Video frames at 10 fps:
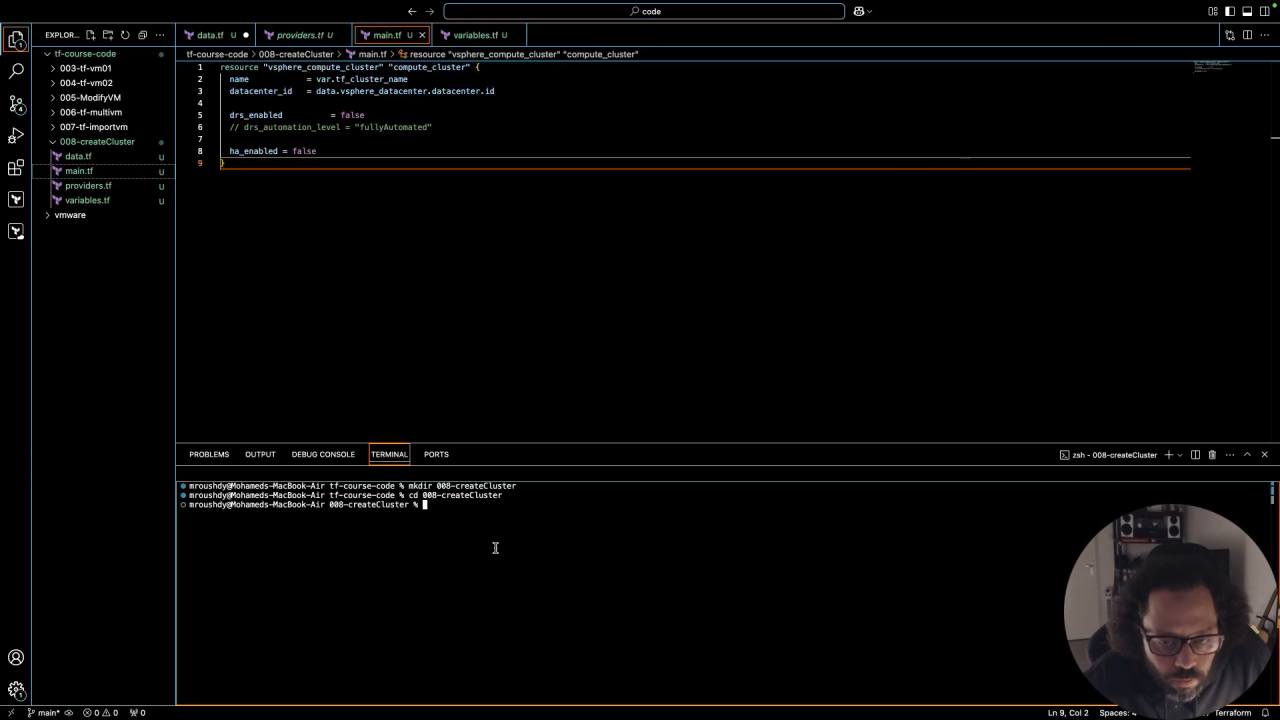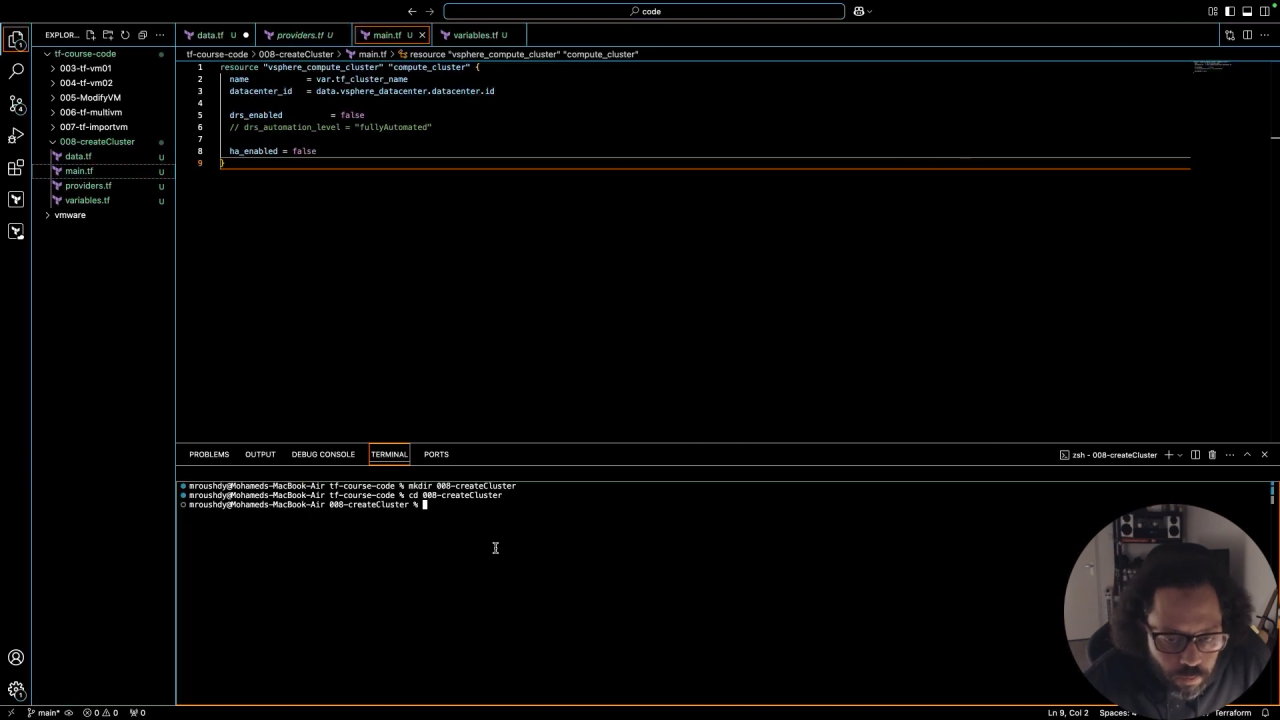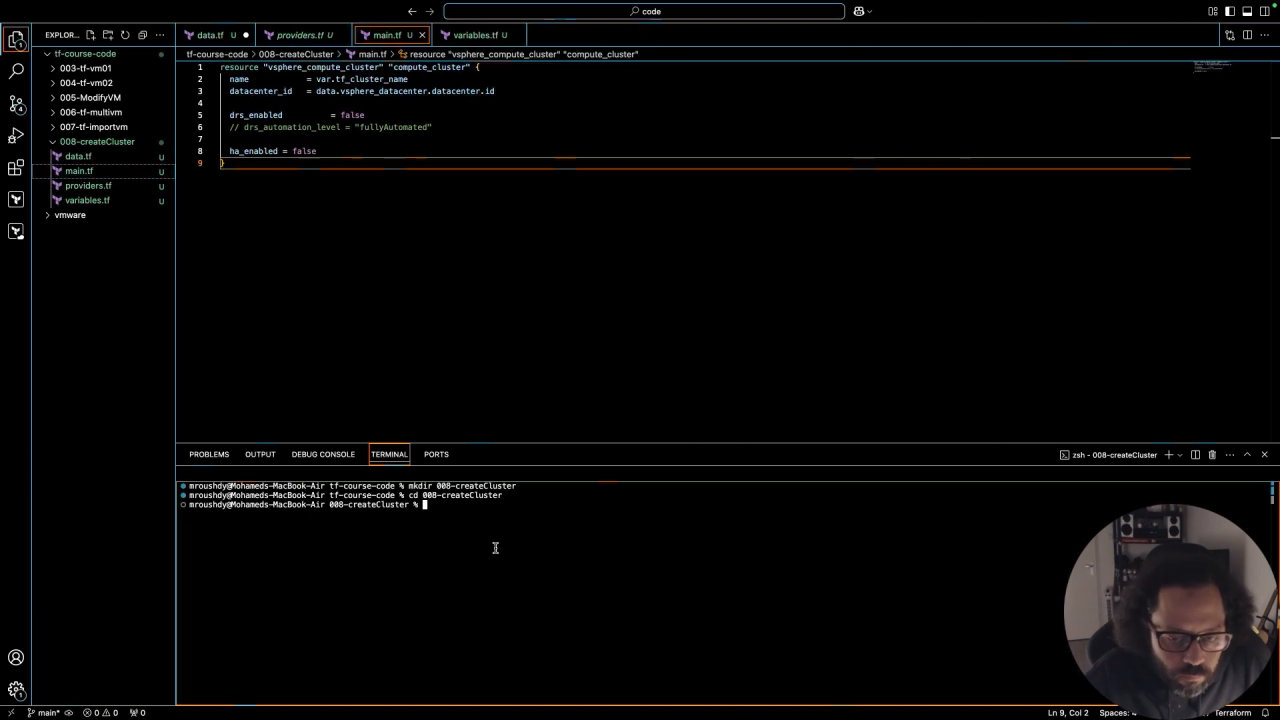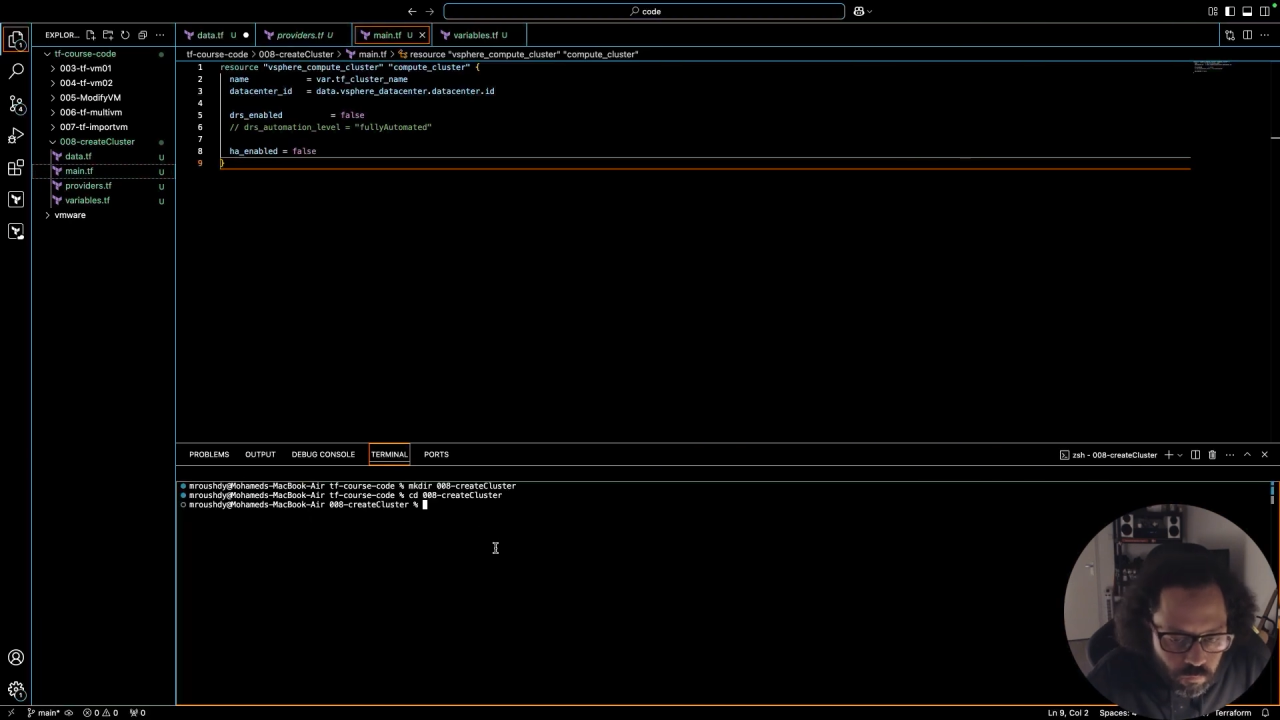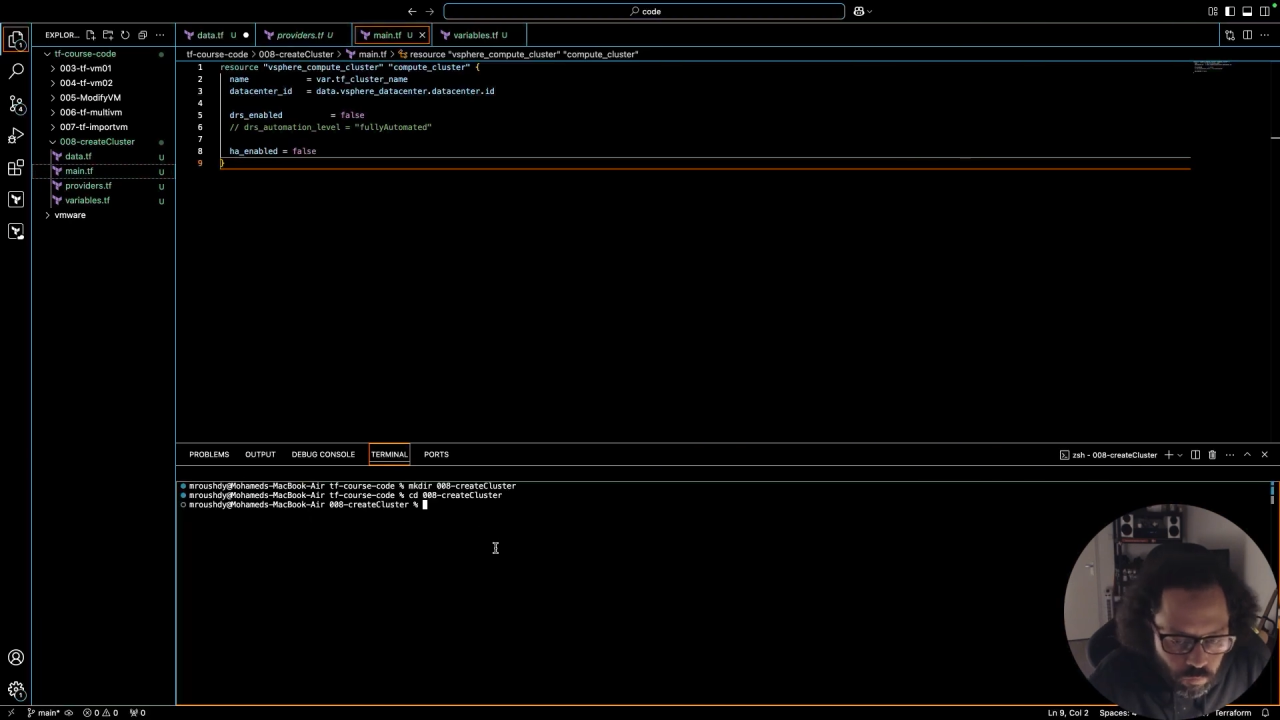I am